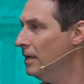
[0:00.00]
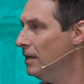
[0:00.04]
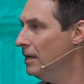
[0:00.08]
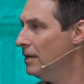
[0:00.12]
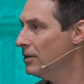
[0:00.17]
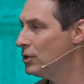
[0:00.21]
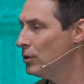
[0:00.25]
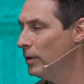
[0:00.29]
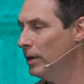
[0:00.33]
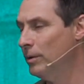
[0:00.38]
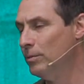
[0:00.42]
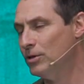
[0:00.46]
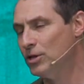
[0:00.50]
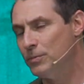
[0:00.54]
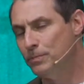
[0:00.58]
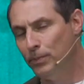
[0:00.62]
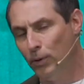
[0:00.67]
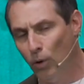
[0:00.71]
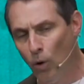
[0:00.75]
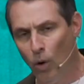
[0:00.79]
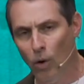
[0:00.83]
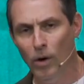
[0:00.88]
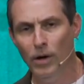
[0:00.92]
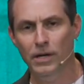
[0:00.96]
So he was
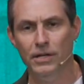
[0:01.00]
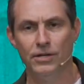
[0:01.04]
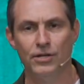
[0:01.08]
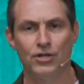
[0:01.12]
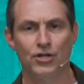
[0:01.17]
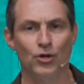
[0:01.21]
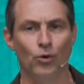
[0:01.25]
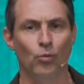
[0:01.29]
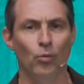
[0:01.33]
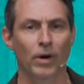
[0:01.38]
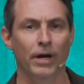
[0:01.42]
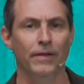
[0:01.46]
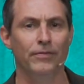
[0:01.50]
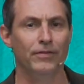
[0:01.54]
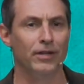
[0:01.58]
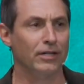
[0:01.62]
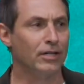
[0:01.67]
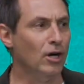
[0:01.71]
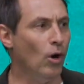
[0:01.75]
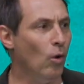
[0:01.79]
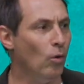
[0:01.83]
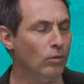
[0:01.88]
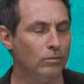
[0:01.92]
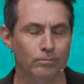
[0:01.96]
poised to win the
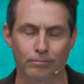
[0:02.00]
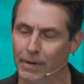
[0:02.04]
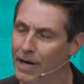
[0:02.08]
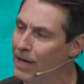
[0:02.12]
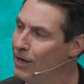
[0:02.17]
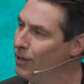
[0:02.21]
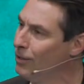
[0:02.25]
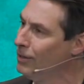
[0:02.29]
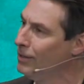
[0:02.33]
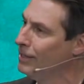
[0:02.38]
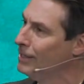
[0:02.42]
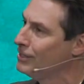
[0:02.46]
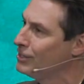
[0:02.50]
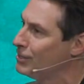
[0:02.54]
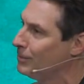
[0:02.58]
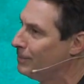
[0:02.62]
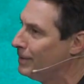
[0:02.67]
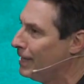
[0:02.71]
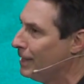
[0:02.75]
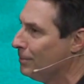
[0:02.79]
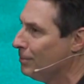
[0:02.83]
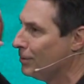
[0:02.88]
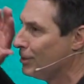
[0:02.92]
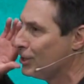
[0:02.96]
gold medal and to be
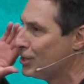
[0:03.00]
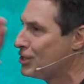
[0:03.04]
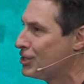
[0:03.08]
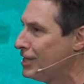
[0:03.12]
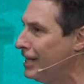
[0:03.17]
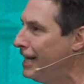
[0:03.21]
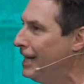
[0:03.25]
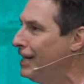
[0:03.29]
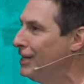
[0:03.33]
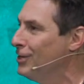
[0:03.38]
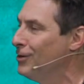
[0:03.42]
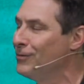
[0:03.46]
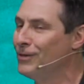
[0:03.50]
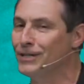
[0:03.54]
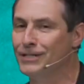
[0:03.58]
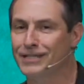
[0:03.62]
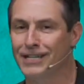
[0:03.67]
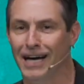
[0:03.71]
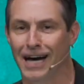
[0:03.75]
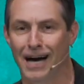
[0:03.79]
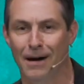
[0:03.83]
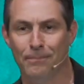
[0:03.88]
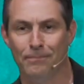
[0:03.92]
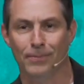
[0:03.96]
able to stand on the
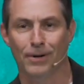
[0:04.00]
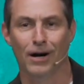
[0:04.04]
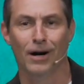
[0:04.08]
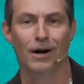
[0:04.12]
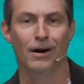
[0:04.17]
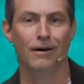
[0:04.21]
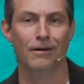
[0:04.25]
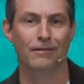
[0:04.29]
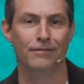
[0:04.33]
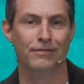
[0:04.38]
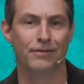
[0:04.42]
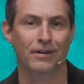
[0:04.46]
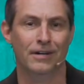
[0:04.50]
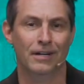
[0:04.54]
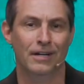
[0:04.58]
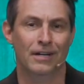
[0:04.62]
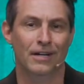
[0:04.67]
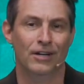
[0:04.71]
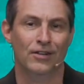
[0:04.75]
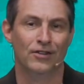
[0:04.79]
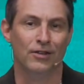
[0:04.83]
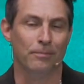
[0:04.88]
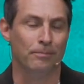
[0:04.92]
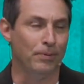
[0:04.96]
top of
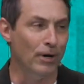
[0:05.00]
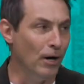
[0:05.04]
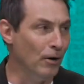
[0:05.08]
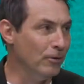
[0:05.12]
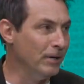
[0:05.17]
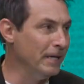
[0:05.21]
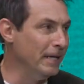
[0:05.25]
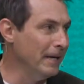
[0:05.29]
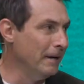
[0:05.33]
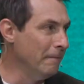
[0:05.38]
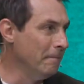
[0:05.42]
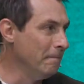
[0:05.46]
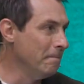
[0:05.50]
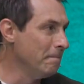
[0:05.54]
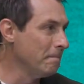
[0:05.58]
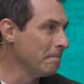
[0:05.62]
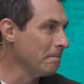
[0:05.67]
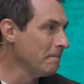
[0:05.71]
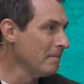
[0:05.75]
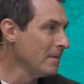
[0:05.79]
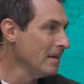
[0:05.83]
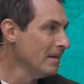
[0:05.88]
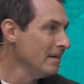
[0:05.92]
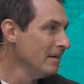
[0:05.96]
the podium.
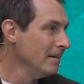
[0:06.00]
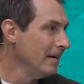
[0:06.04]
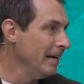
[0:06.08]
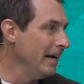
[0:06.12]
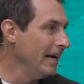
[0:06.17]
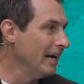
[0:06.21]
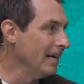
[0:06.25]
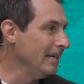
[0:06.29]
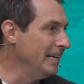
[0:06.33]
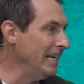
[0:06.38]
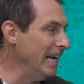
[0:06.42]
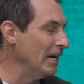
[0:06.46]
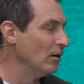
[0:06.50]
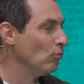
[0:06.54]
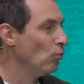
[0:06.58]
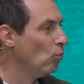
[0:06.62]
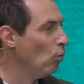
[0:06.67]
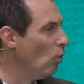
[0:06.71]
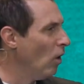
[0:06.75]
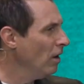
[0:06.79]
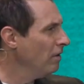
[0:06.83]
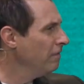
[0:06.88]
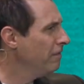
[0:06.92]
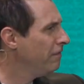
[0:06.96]
And he had
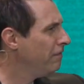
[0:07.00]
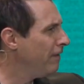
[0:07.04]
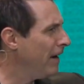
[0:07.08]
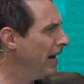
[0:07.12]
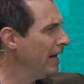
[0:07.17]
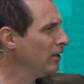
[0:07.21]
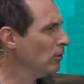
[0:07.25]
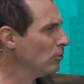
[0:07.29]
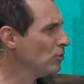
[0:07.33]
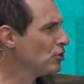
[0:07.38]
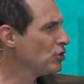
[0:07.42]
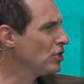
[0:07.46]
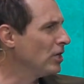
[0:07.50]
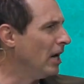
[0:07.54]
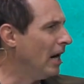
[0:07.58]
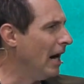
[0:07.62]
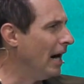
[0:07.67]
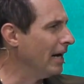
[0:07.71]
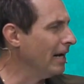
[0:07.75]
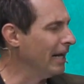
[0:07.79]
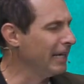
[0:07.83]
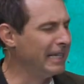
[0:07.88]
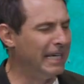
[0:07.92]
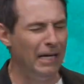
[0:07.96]
one final
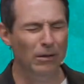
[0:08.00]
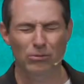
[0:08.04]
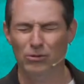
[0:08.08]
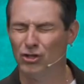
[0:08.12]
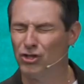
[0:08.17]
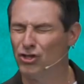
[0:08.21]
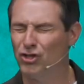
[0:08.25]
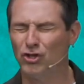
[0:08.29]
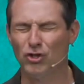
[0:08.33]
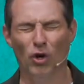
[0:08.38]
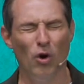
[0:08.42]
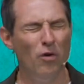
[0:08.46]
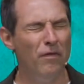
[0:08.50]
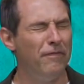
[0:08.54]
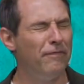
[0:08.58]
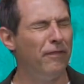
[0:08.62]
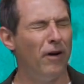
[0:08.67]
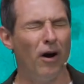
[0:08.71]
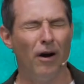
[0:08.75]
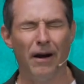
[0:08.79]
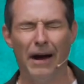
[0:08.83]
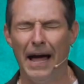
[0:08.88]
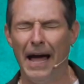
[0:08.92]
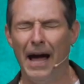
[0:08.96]
shot. Like, he was so
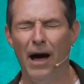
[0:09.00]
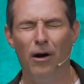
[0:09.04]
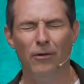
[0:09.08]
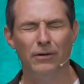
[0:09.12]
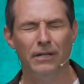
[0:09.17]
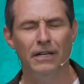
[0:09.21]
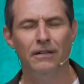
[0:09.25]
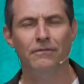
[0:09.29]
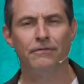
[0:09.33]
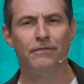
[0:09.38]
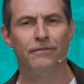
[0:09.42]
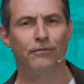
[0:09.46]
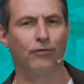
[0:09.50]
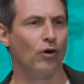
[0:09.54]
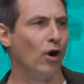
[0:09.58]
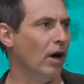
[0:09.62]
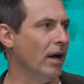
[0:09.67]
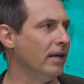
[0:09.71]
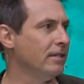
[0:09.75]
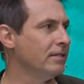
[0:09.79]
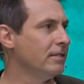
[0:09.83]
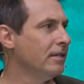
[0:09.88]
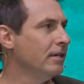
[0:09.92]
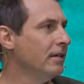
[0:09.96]
far out in front,
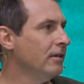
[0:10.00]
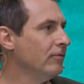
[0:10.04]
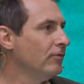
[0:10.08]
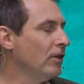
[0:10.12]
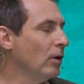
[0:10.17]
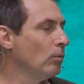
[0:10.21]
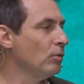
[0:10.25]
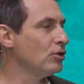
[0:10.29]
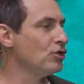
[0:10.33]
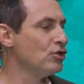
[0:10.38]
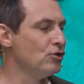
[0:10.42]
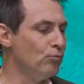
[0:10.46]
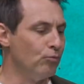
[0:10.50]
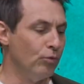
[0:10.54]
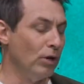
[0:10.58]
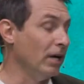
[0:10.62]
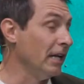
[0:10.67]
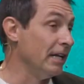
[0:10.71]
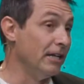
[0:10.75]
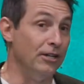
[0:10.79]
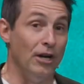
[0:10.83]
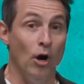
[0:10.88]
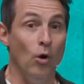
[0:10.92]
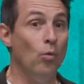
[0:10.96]
there was really
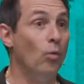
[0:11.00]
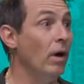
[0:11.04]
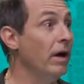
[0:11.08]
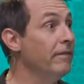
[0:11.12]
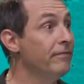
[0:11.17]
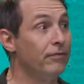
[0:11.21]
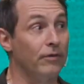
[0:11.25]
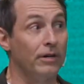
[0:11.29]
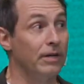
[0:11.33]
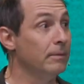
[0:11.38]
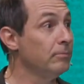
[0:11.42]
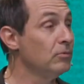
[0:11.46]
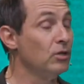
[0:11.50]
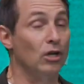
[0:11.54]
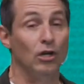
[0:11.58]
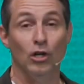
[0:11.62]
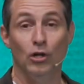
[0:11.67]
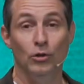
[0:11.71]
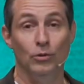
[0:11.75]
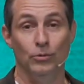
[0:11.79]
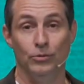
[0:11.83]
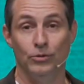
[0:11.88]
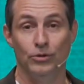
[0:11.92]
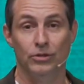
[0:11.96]
no way for him to
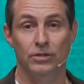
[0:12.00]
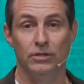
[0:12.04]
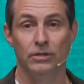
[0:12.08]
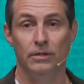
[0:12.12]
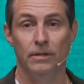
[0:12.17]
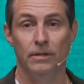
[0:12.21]
lose.